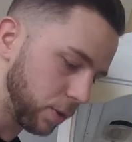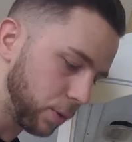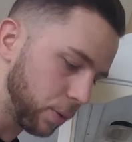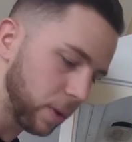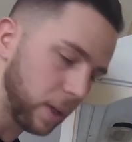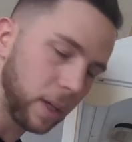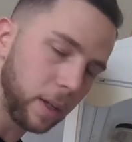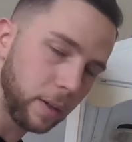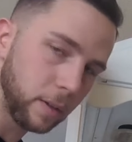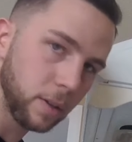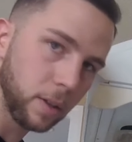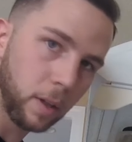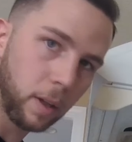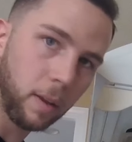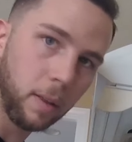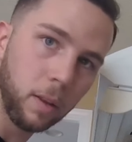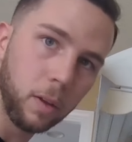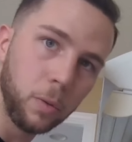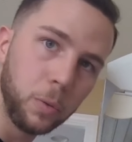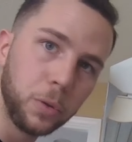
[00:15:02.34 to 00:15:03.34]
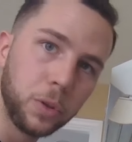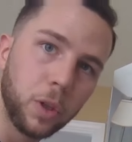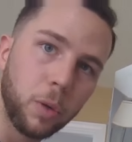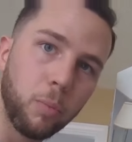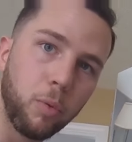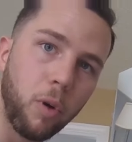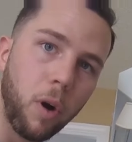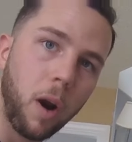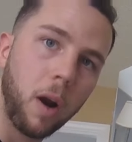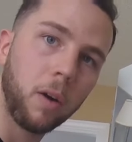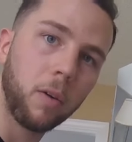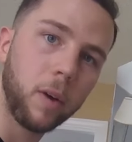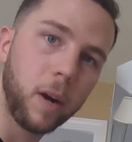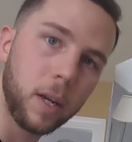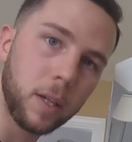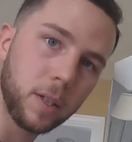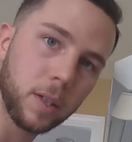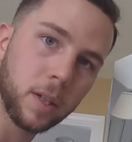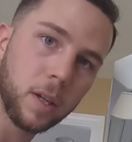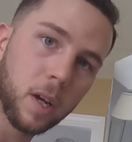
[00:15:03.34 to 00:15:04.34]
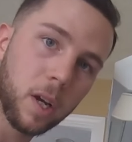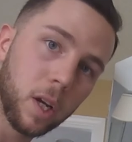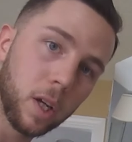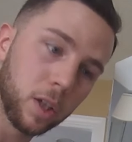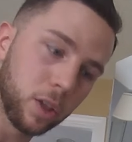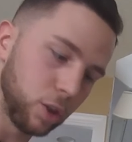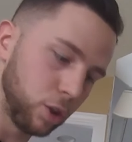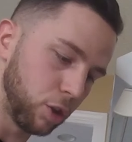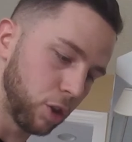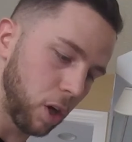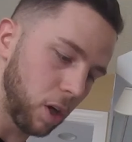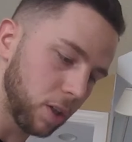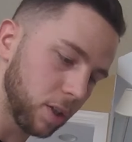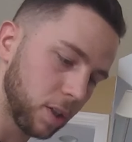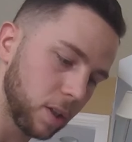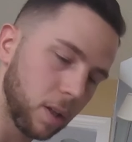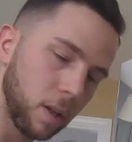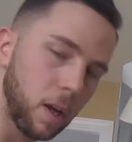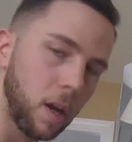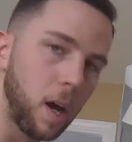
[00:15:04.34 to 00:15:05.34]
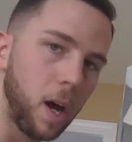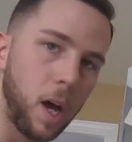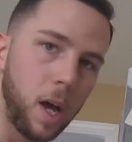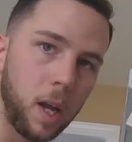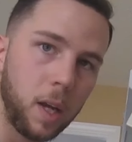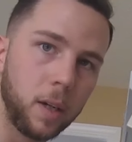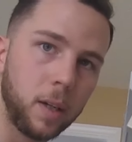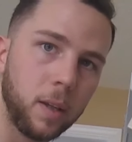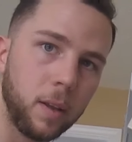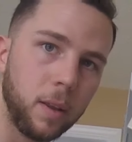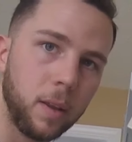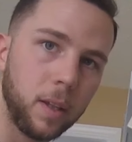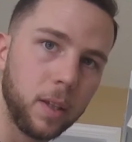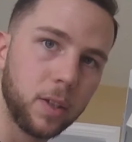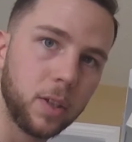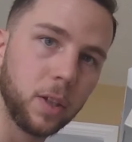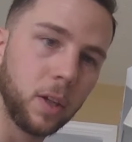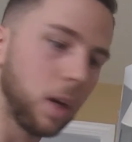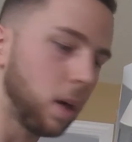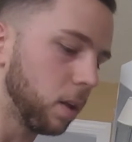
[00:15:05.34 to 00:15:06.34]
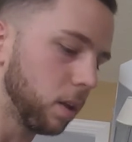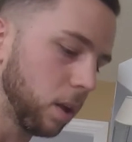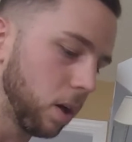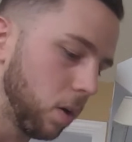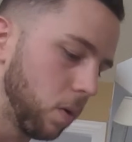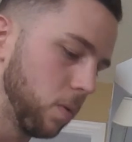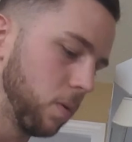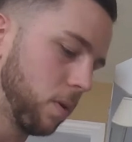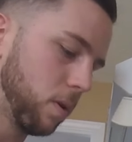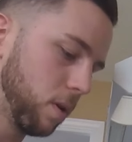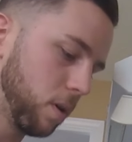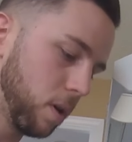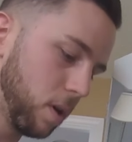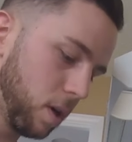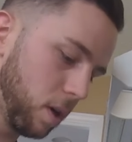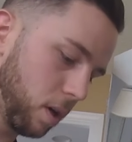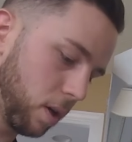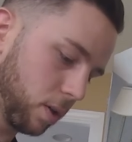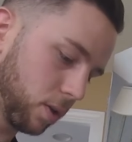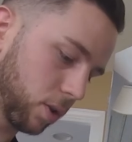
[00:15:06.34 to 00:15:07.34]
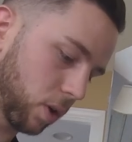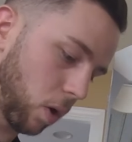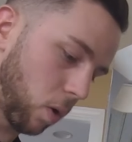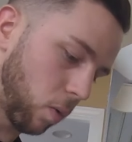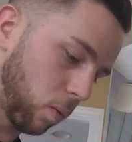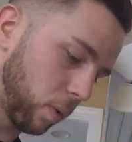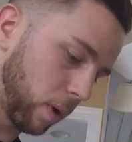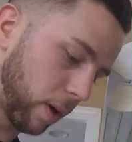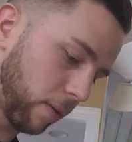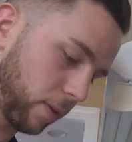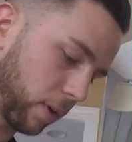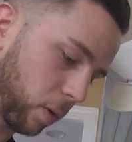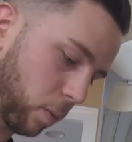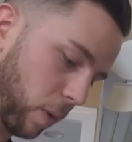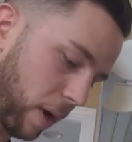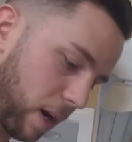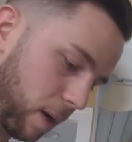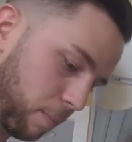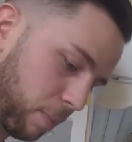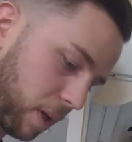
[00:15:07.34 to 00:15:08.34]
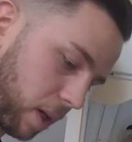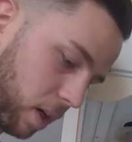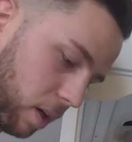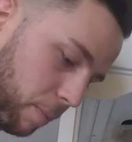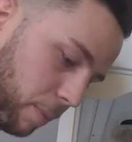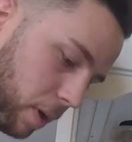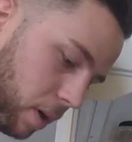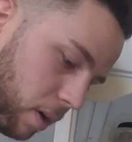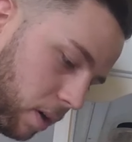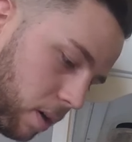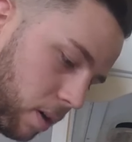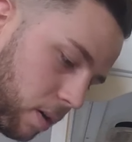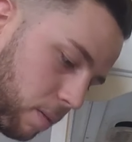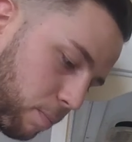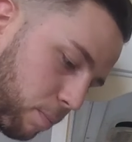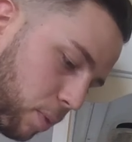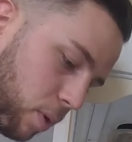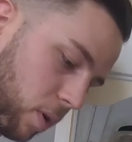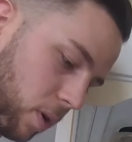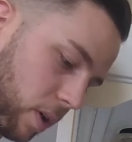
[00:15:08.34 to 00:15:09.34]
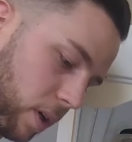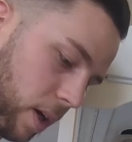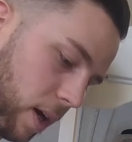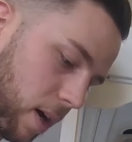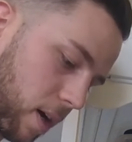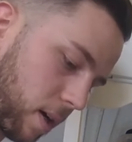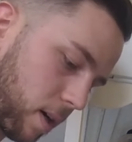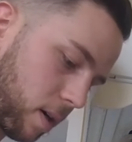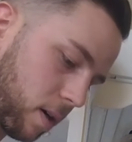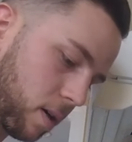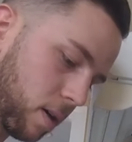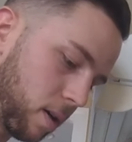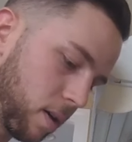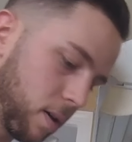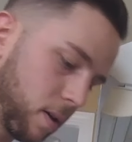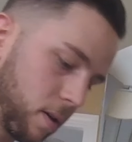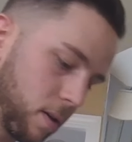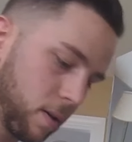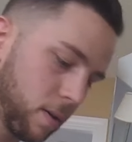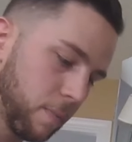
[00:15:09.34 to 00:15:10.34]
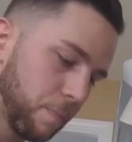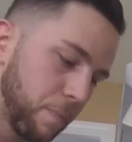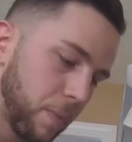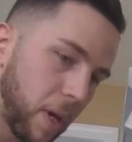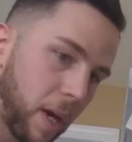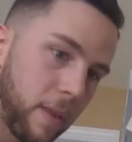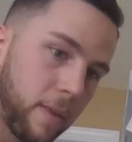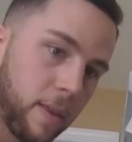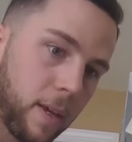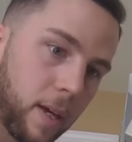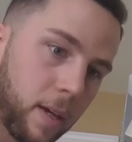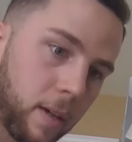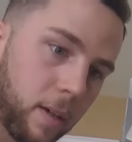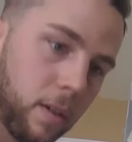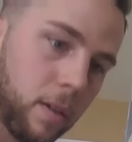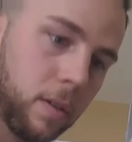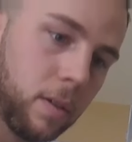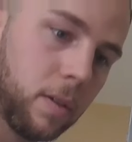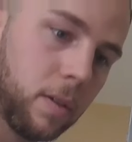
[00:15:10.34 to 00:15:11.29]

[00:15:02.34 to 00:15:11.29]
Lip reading: you can easily lose your progress just on this alone. So whenever you're weighing peanut butter, put it on and then